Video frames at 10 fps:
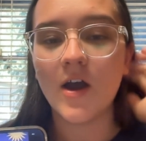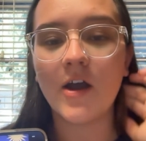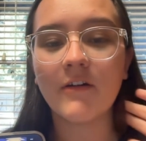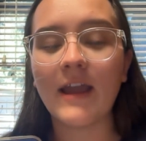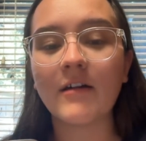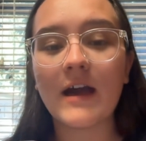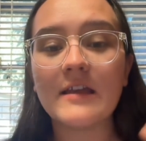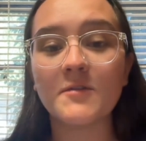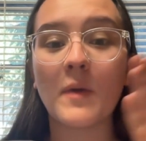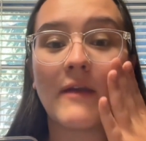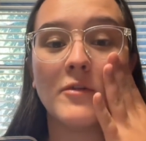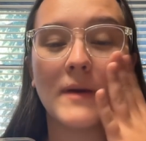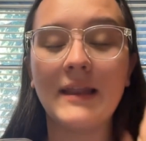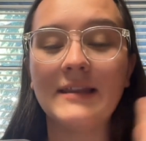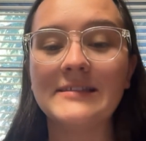All right, class, I want
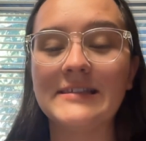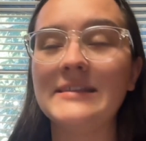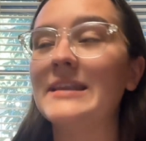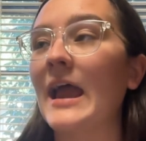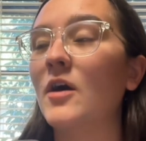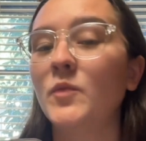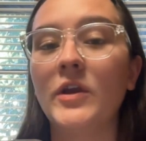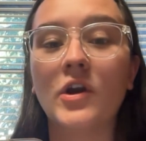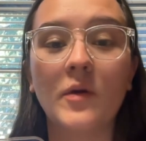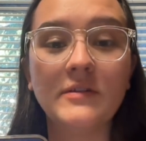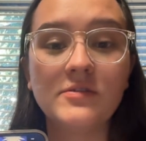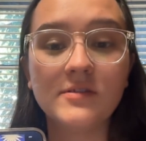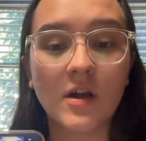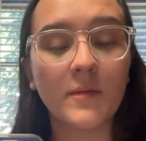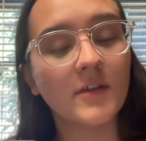everybody to sit down. We are going to
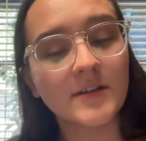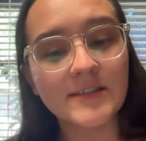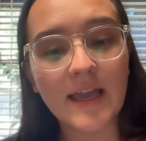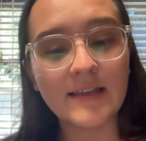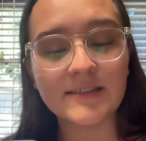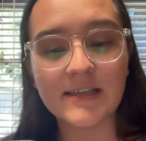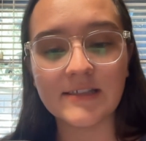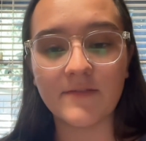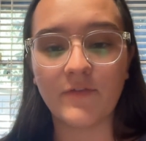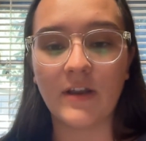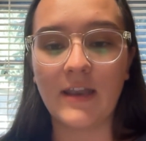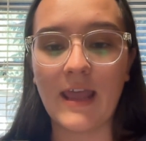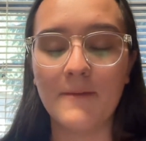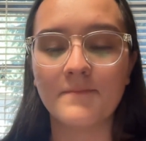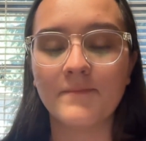start with our science lesson for
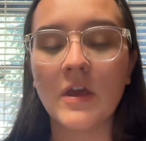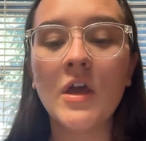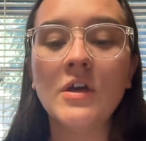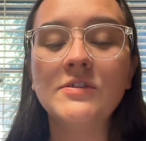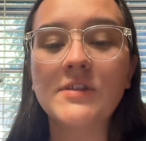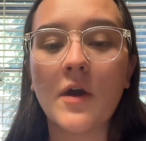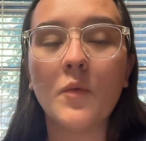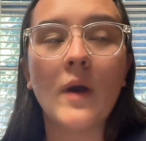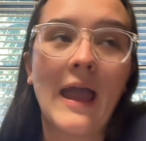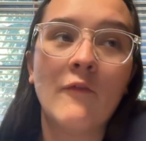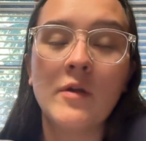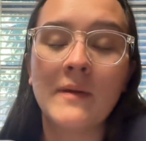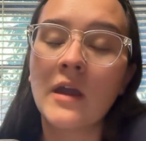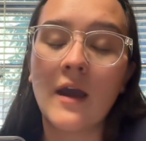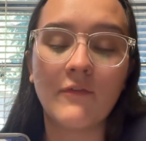today. So, what have we
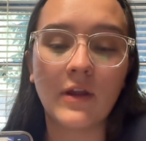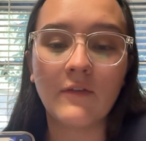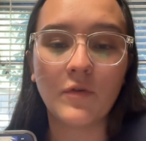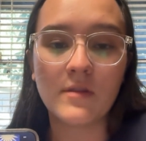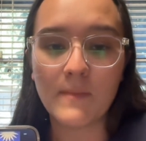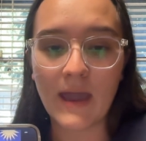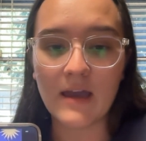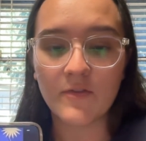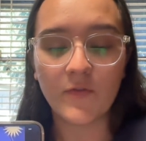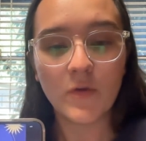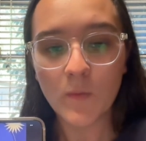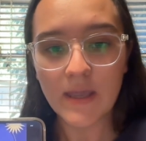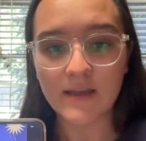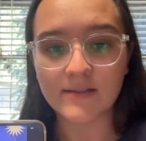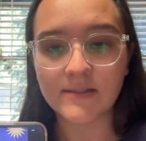been covering for the past few
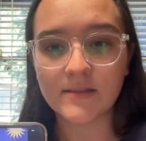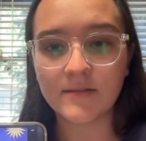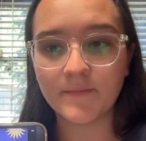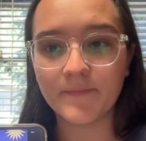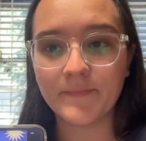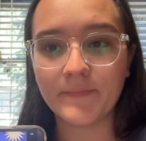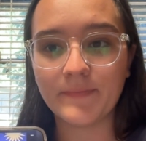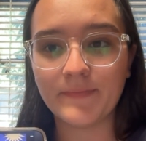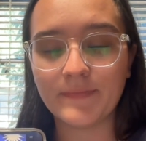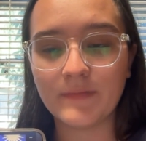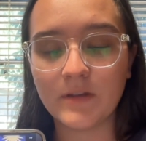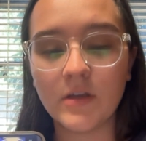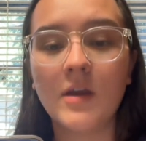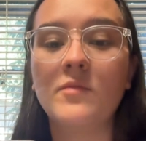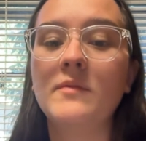weeks?
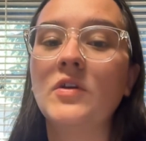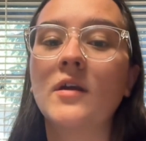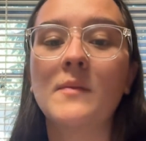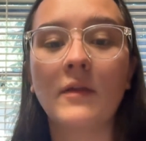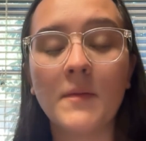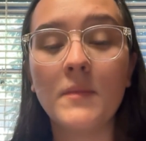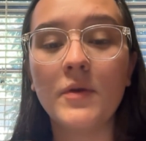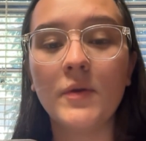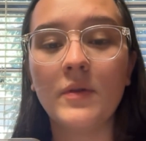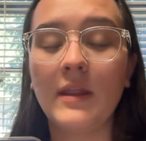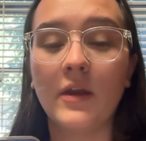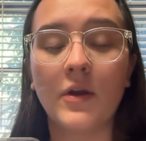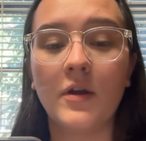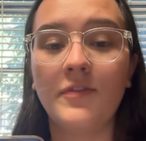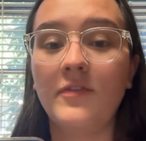Good, we've been talking about the moon, the
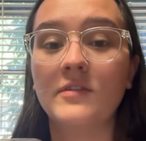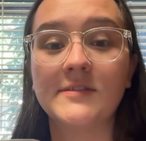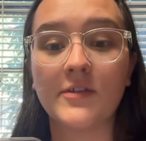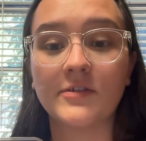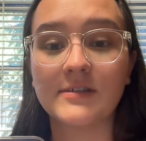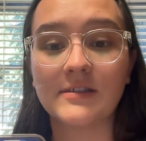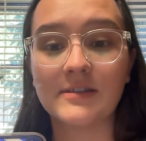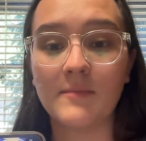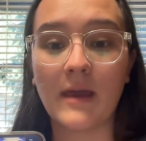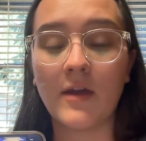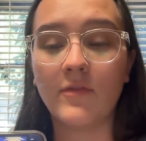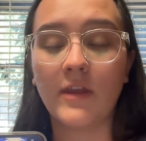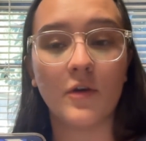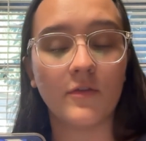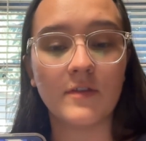earth, and the solar system that
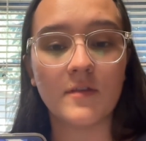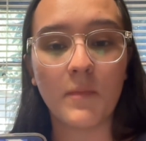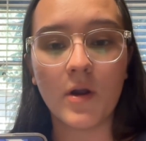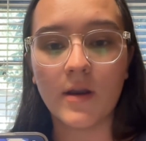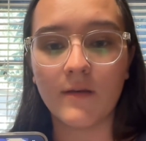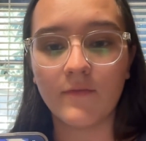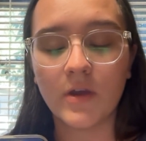the earth is a part of.